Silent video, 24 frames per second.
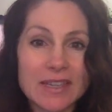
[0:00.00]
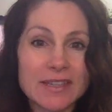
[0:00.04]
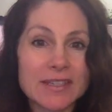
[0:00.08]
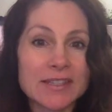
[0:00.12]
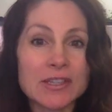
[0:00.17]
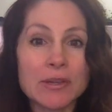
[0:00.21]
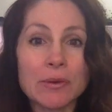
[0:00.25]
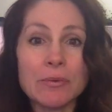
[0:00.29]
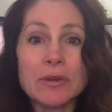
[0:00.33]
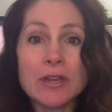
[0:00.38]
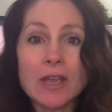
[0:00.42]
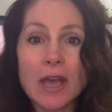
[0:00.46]

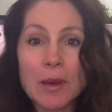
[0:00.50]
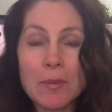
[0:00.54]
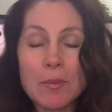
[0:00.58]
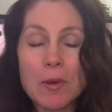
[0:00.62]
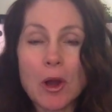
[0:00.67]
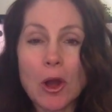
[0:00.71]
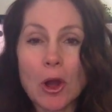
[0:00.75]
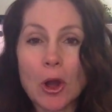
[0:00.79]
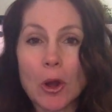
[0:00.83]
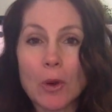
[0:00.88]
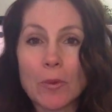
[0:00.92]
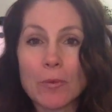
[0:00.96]
So I would come
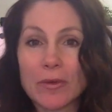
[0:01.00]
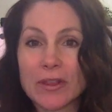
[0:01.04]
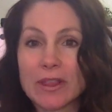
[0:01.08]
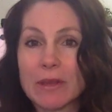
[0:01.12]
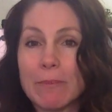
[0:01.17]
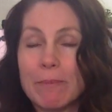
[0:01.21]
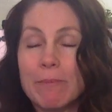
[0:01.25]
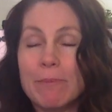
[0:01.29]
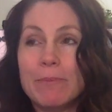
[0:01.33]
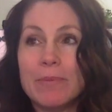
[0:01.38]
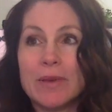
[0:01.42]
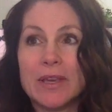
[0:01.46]
home with
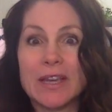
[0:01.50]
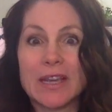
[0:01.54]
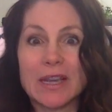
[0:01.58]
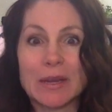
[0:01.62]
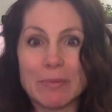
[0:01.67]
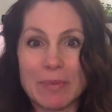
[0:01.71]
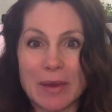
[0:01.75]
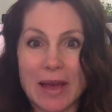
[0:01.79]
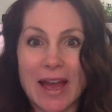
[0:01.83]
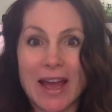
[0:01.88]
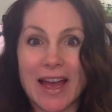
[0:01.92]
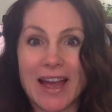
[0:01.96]
a big
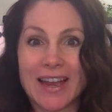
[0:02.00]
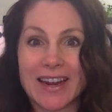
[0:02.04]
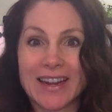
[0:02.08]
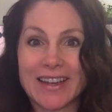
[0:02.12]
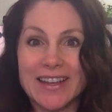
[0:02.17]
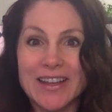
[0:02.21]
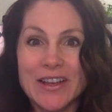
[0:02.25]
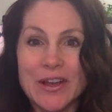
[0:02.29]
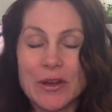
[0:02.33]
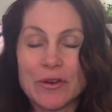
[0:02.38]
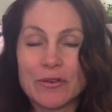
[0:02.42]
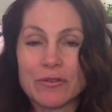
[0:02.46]
bag
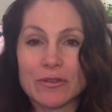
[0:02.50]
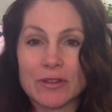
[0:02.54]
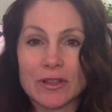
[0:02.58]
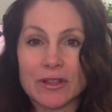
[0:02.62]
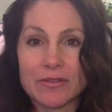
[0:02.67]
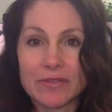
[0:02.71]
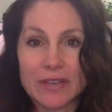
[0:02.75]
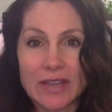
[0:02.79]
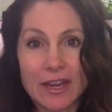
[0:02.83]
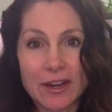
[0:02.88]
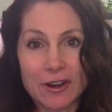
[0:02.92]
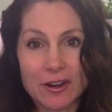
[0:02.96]
full
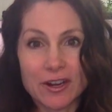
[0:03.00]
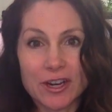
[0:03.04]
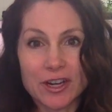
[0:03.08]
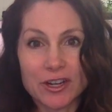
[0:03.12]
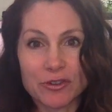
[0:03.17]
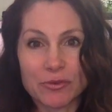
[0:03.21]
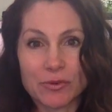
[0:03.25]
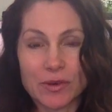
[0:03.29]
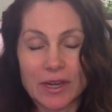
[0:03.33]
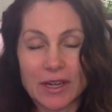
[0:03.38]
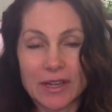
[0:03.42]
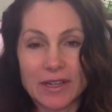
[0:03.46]
of carrot
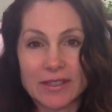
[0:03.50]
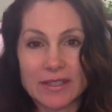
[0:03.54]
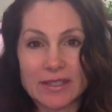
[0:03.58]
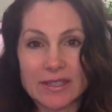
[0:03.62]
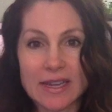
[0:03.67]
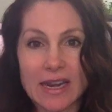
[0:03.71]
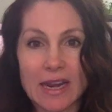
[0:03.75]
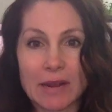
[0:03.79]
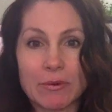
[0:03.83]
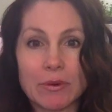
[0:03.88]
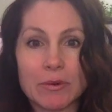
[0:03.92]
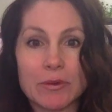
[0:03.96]
greens,
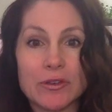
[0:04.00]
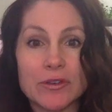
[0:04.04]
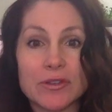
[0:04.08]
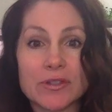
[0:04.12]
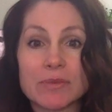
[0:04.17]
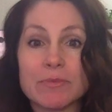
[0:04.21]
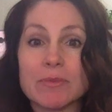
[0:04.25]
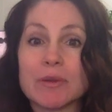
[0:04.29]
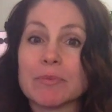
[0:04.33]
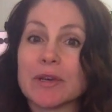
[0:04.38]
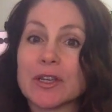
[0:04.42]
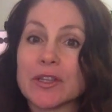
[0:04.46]
and I would use
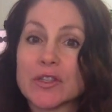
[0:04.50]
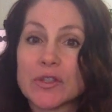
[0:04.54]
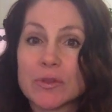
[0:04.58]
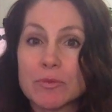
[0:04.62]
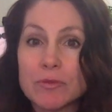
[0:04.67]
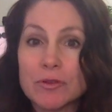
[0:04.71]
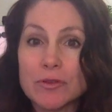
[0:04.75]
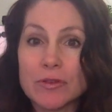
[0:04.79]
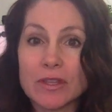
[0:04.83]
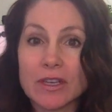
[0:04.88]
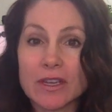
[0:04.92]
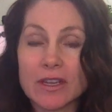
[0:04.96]
them in my
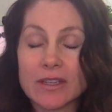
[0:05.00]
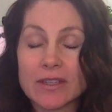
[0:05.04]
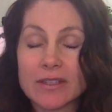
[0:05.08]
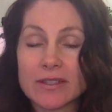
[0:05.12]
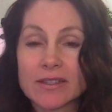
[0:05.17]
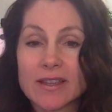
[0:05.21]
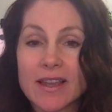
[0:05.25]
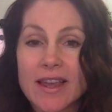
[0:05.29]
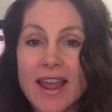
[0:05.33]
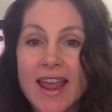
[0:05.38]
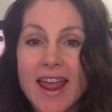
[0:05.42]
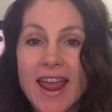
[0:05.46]
smoothies.